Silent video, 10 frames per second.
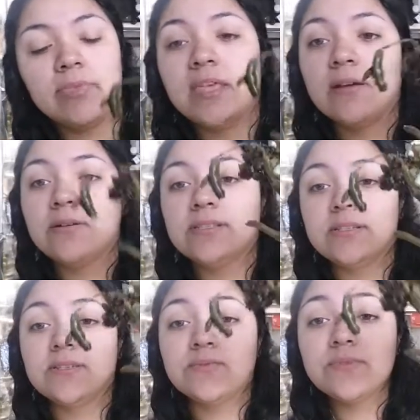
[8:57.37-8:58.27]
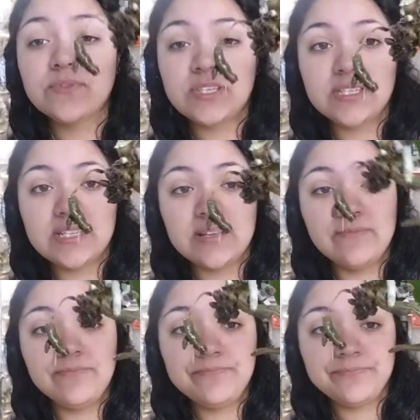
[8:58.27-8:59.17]
here is its root
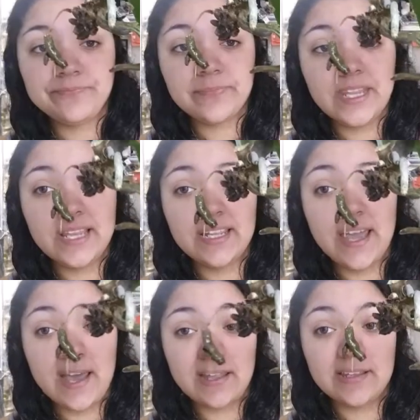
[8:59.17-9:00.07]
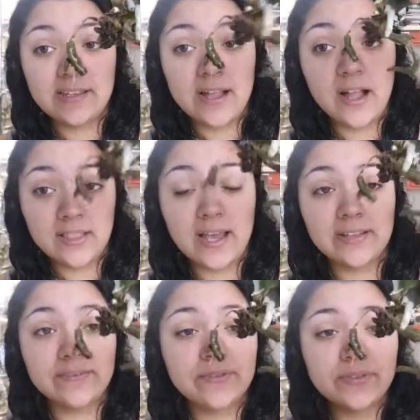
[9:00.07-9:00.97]
system, and it had a
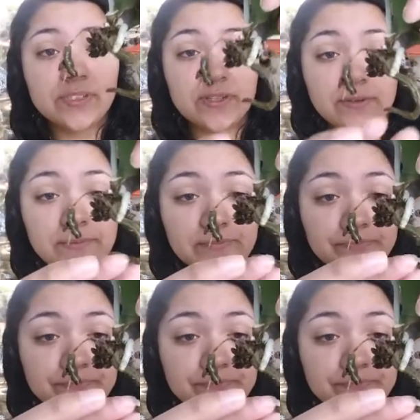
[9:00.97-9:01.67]
lot of roots too.